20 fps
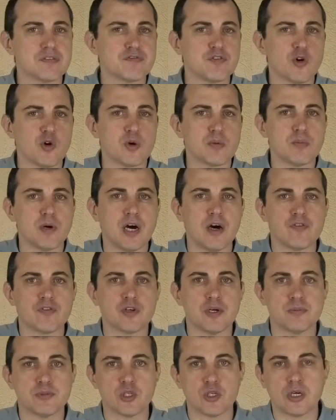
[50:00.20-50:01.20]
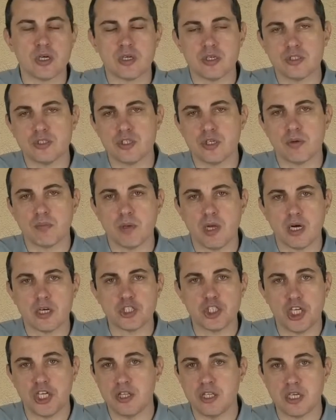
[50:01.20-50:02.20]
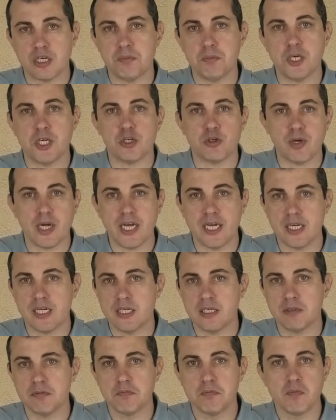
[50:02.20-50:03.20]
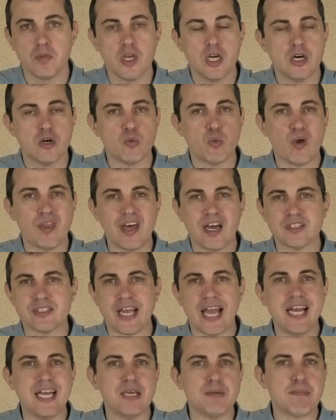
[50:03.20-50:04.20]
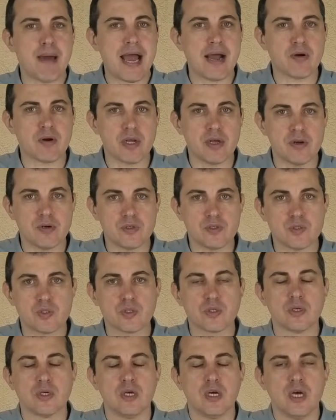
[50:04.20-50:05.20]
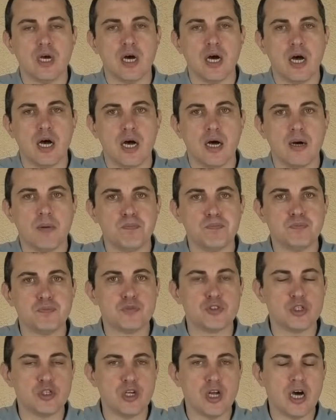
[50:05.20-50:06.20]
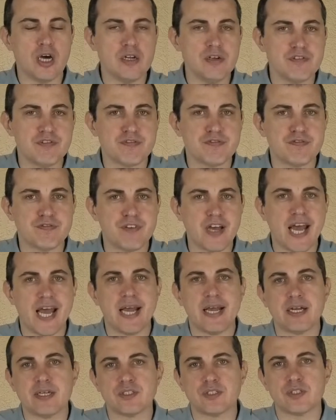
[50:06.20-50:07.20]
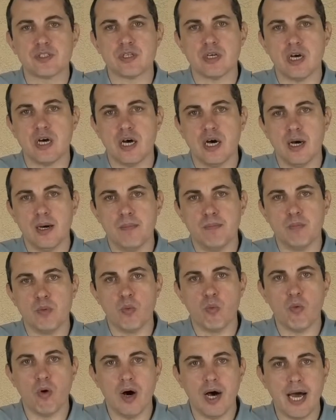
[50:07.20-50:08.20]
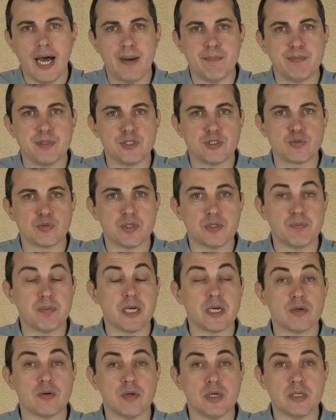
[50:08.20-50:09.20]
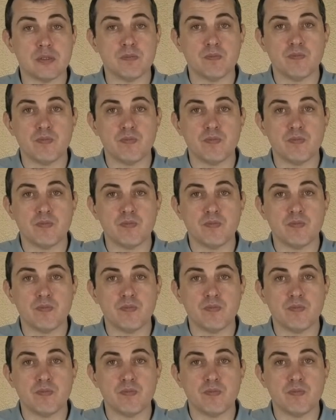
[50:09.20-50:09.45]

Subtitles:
form of cryptocurrency or blockchain that can be created without any barriers, do not affect what happens with Bitcoin.